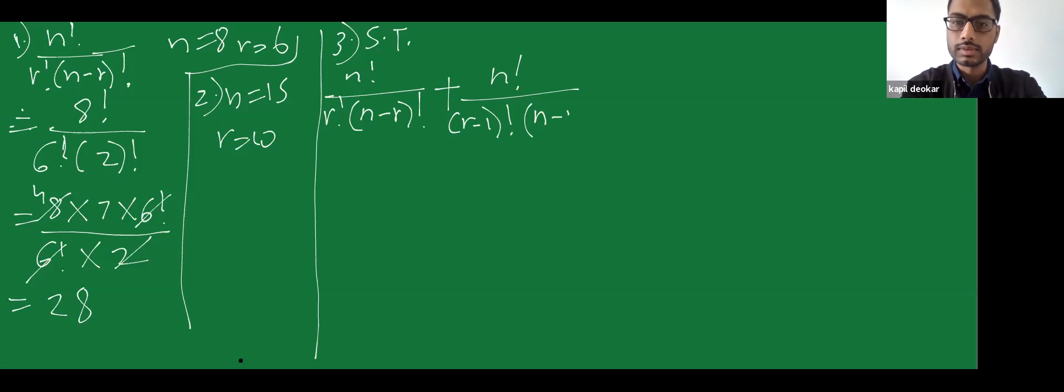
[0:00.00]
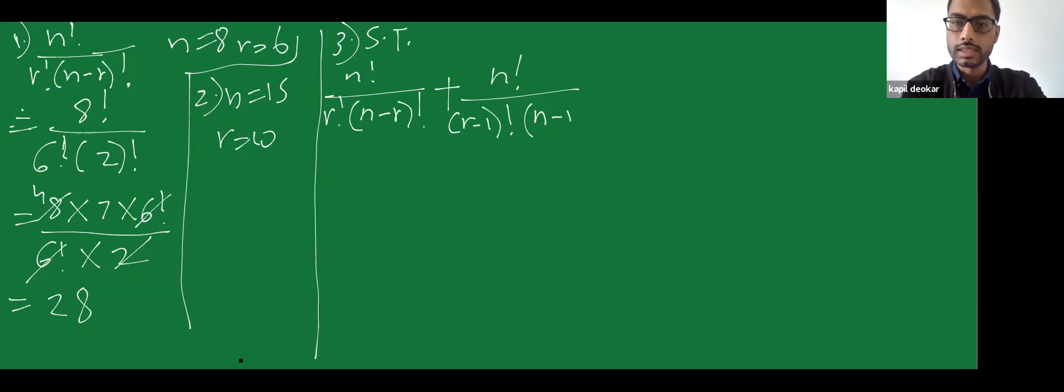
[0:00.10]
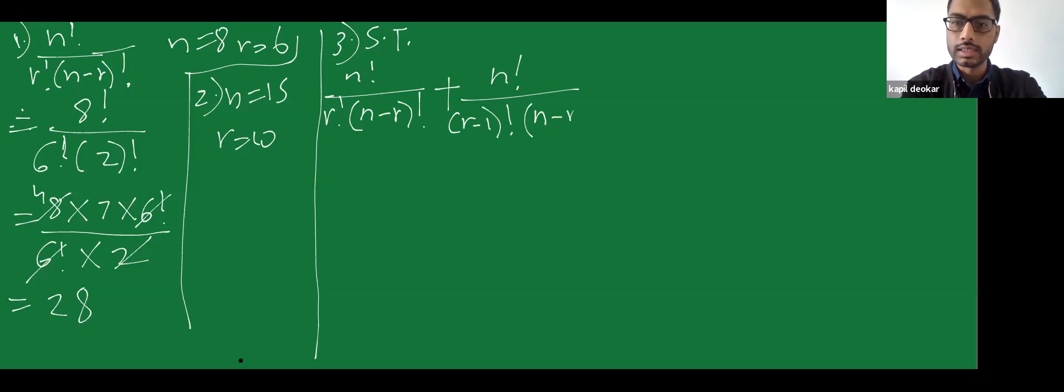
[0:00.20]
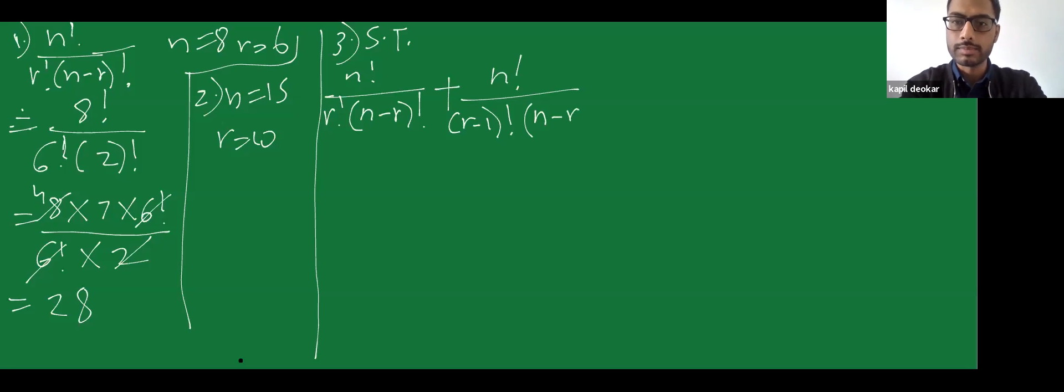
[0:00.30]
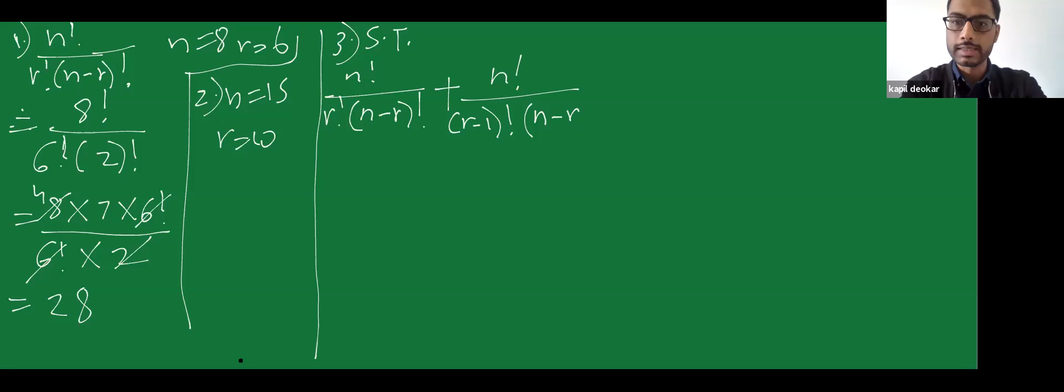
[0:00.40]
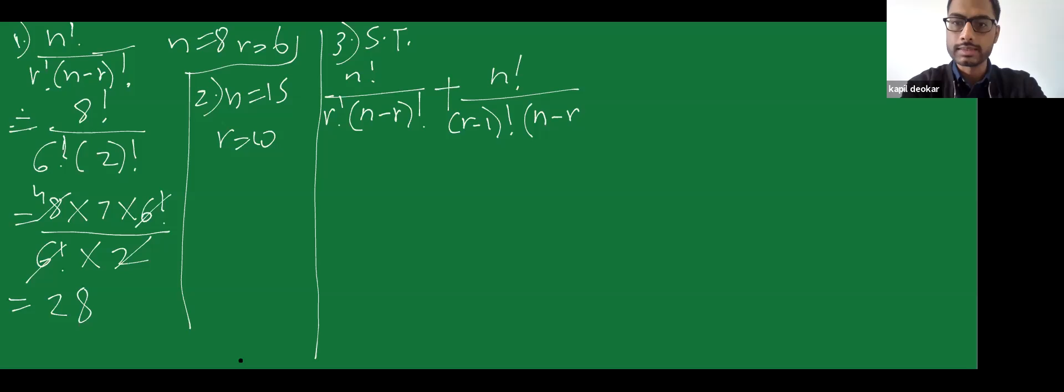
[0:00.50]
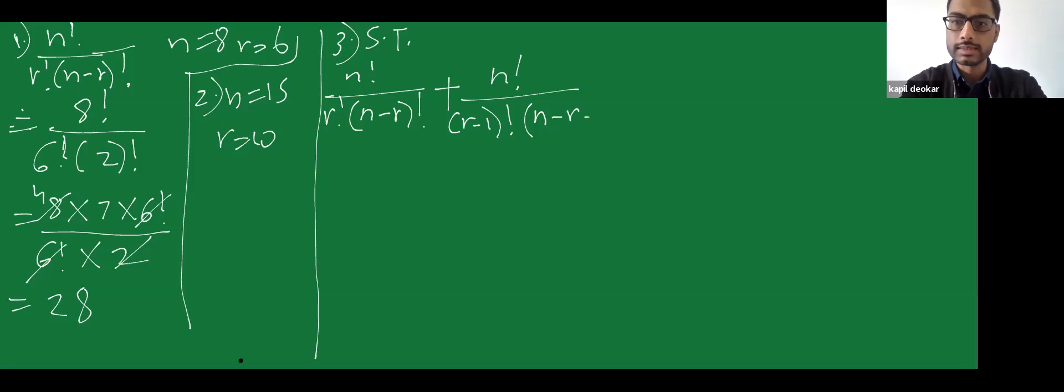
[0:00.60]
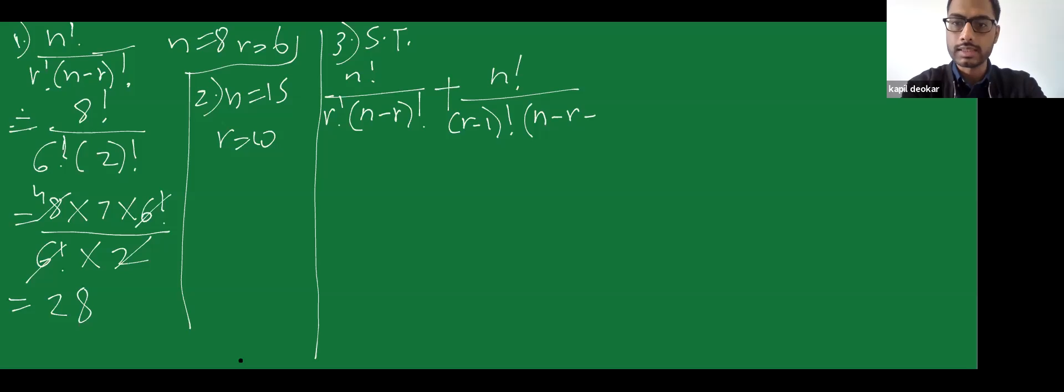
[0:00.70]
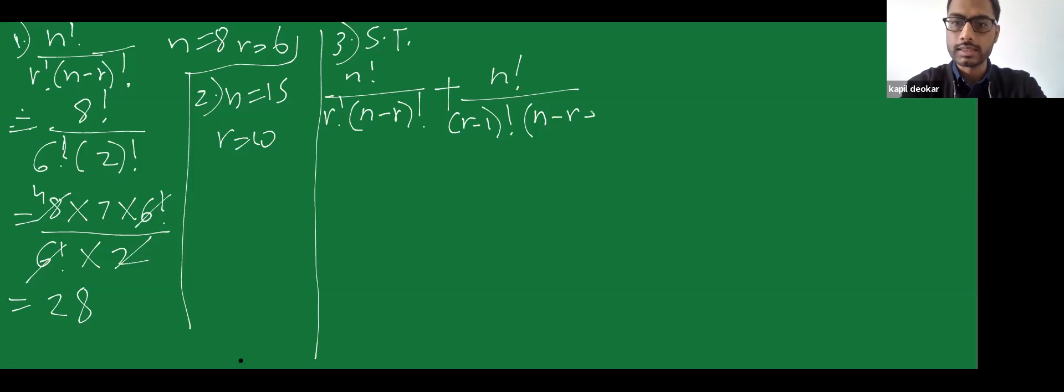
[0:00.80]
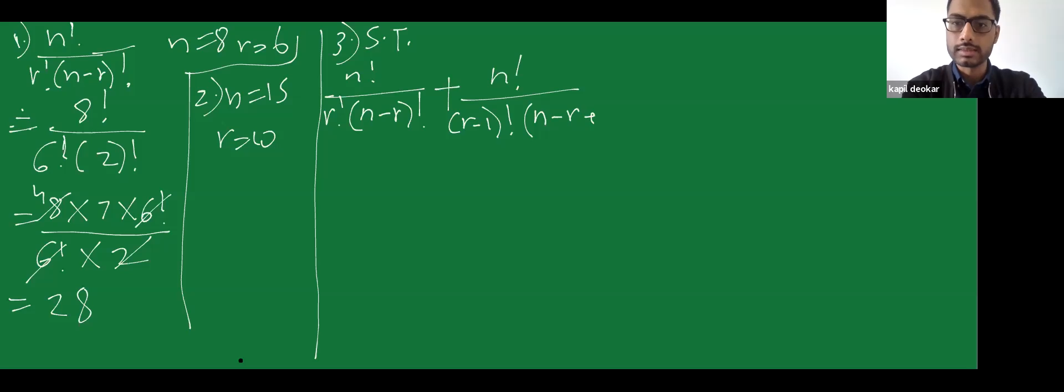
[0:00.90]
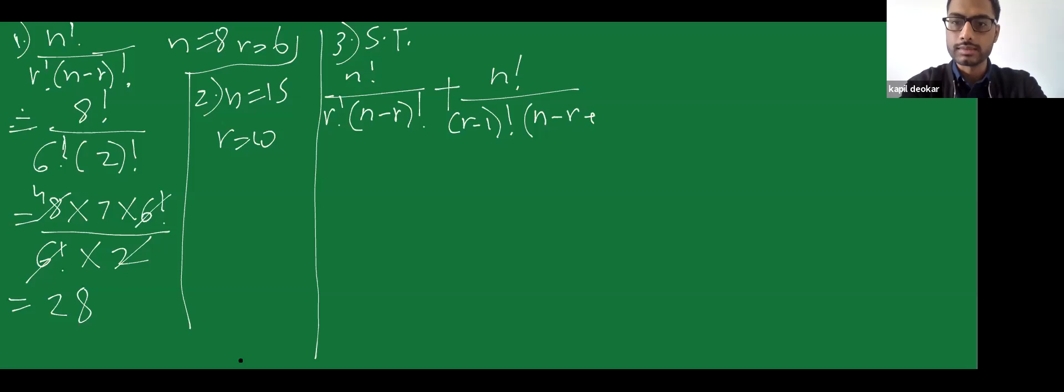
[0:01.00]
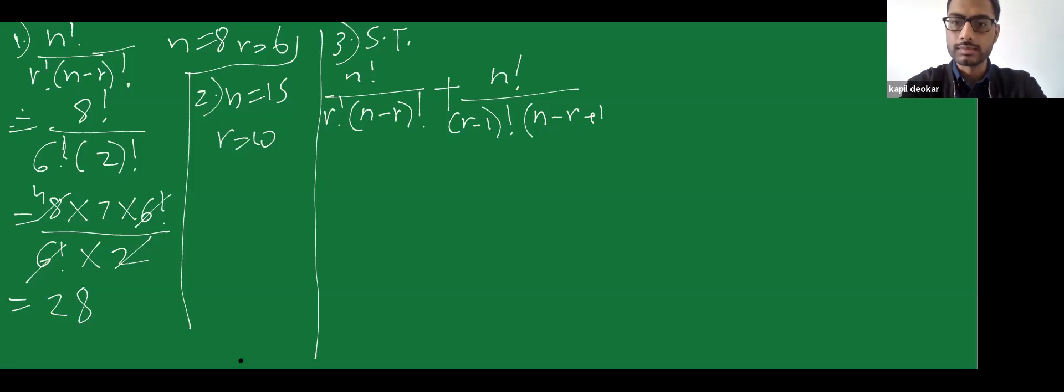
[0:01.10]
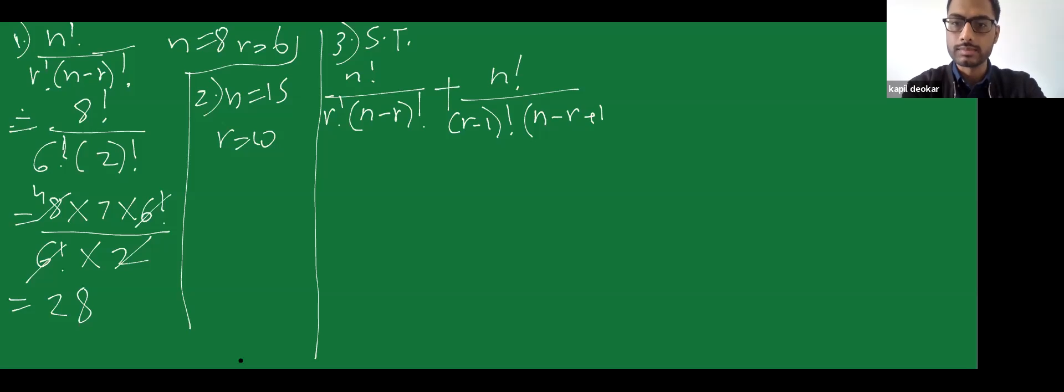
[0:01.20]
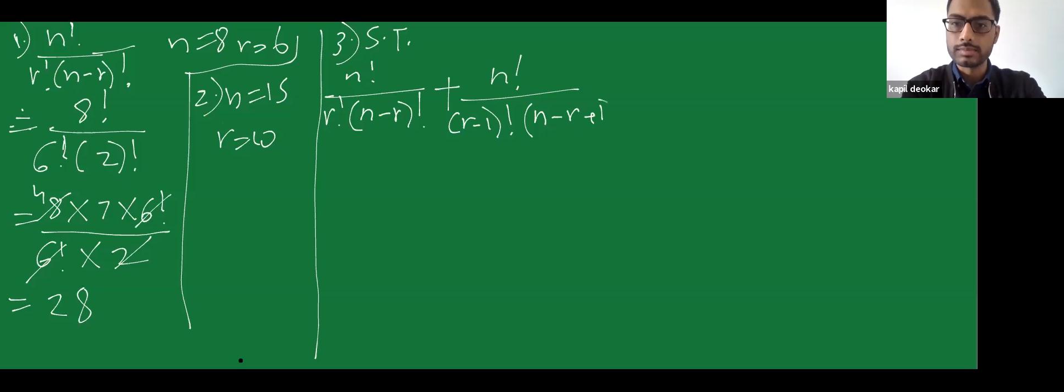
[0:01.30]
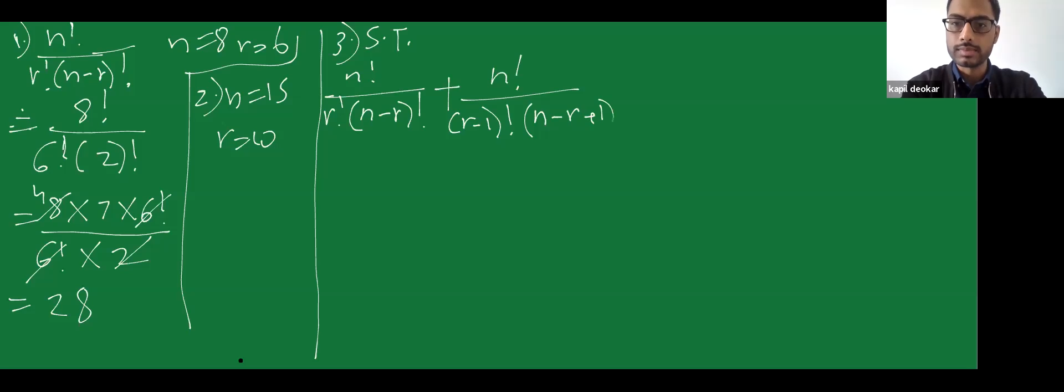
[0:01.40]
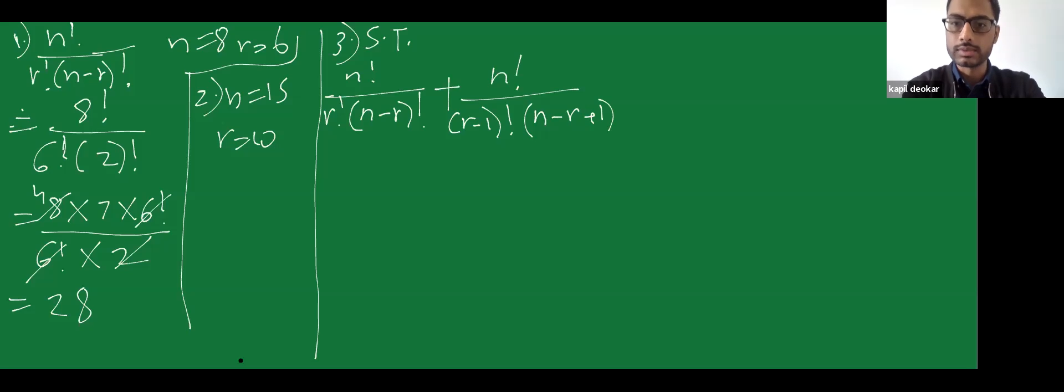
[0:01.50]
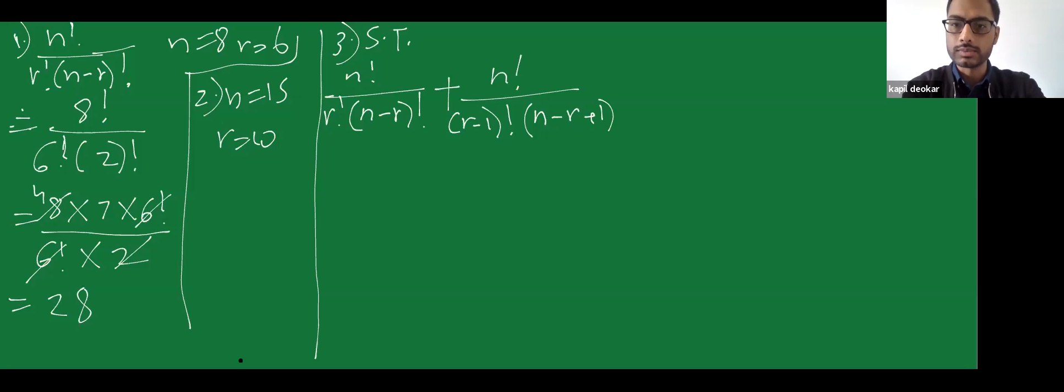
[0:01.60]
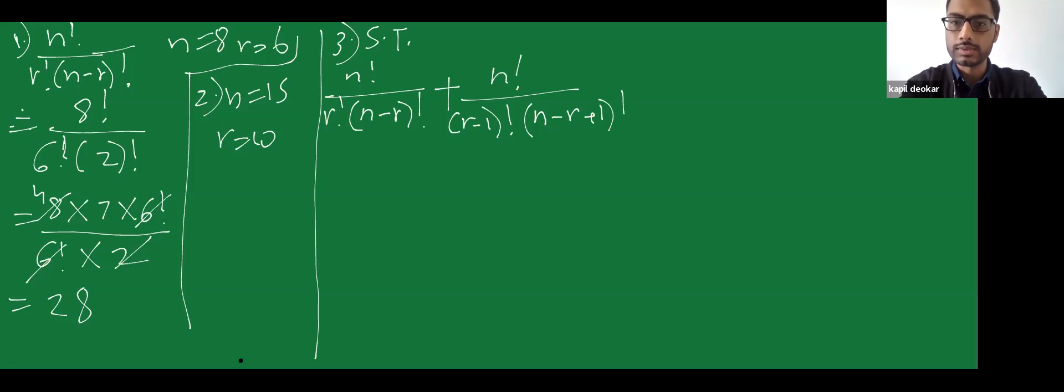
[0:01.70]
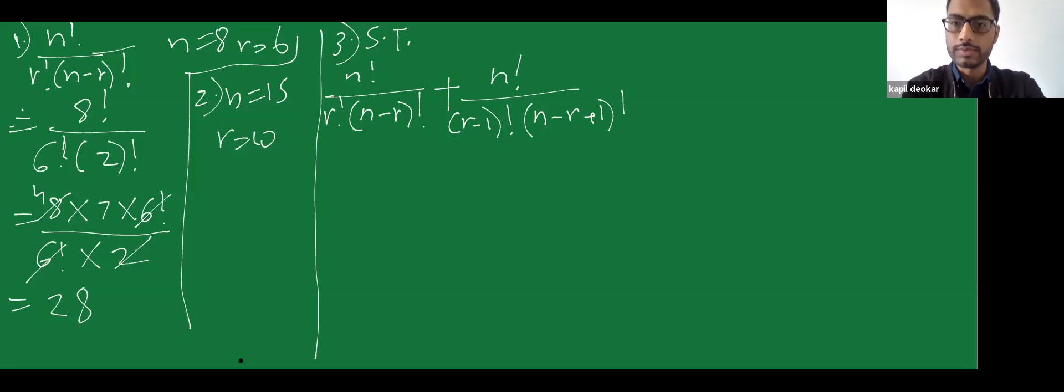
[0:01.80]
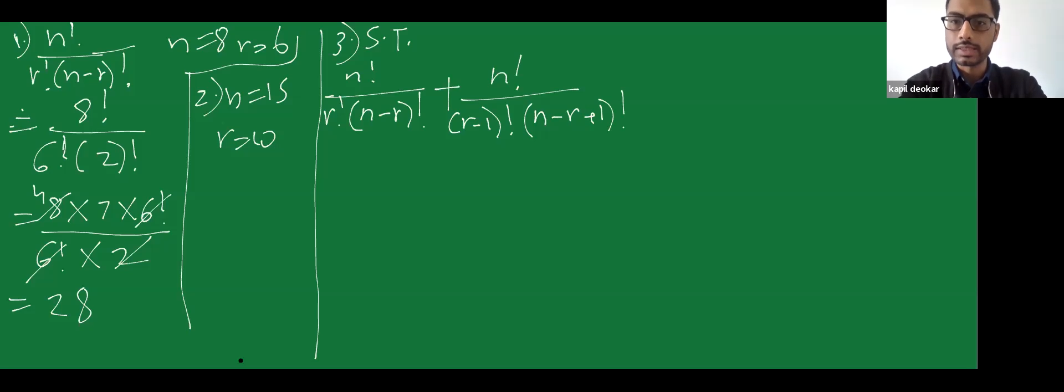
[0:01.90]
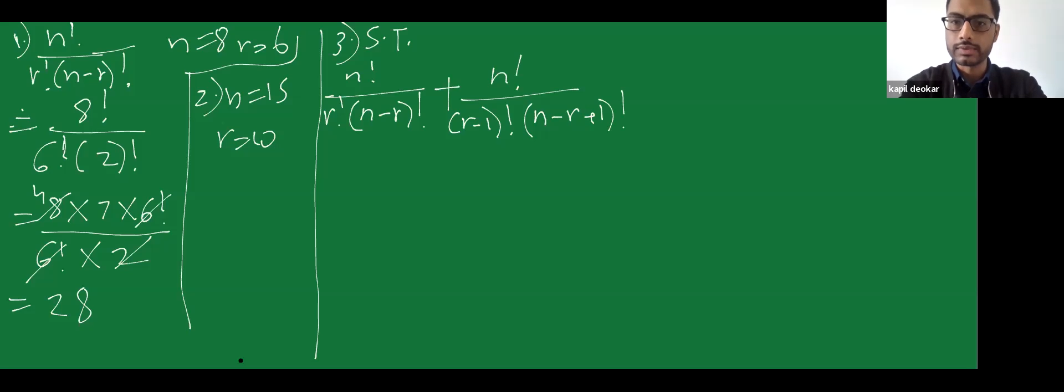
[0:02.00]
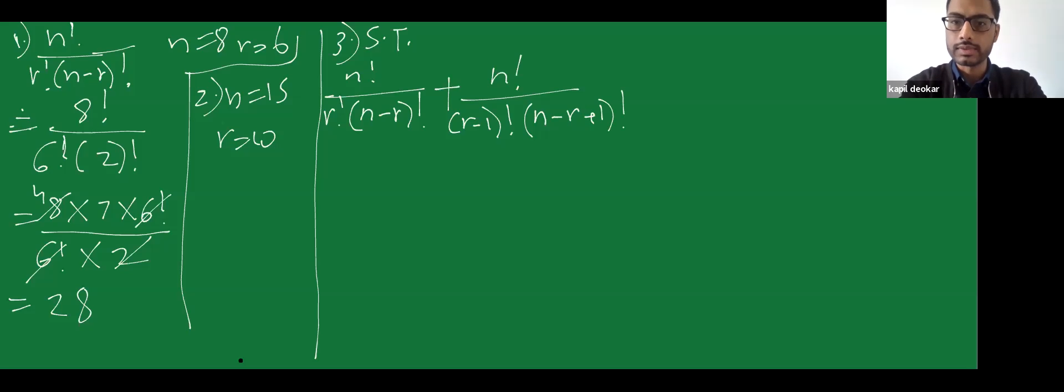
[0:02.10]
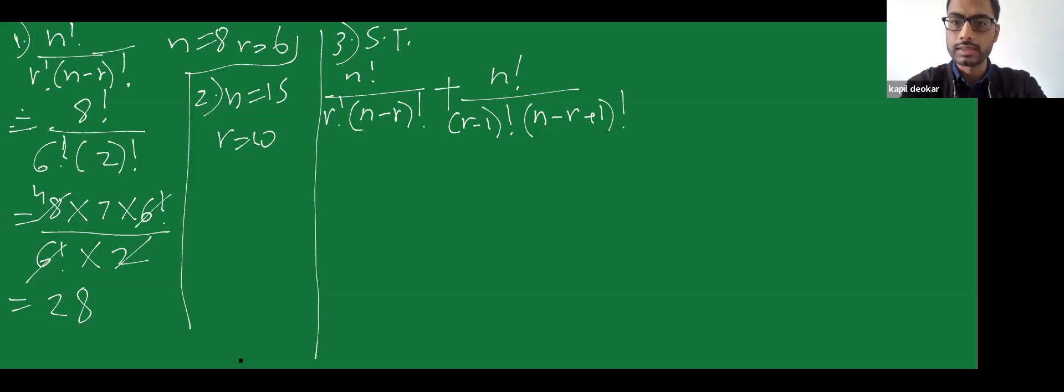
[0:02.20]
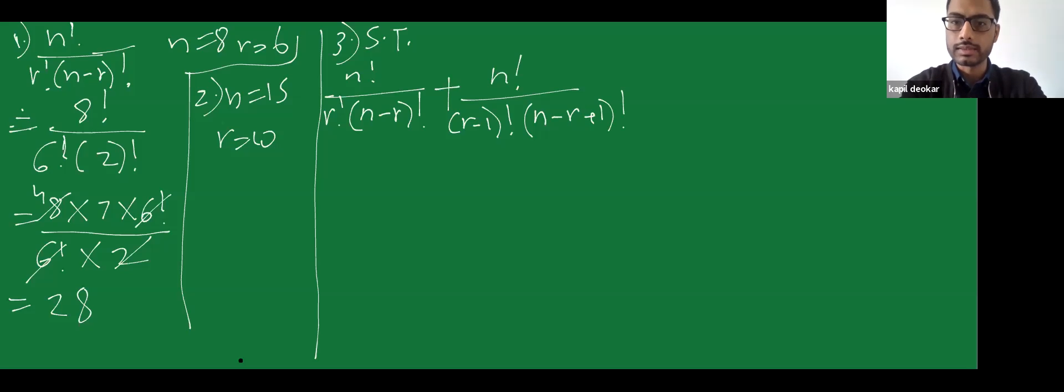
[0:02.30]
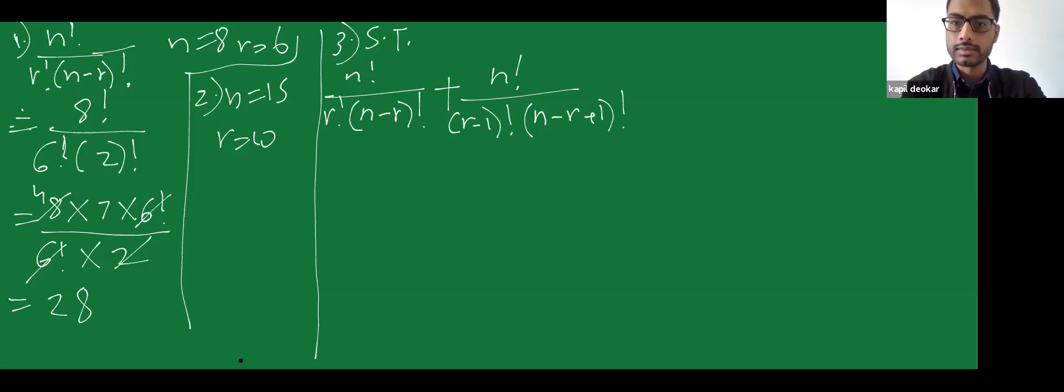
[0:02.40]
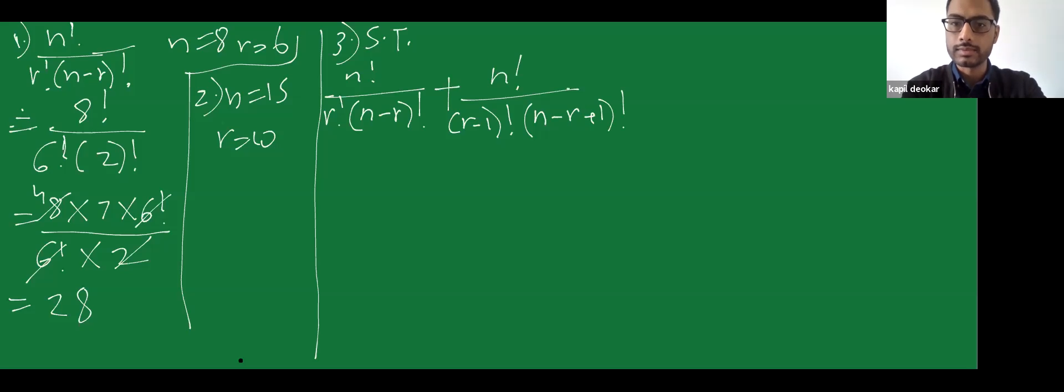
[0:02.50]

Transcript: n minus r plus 1 factorial.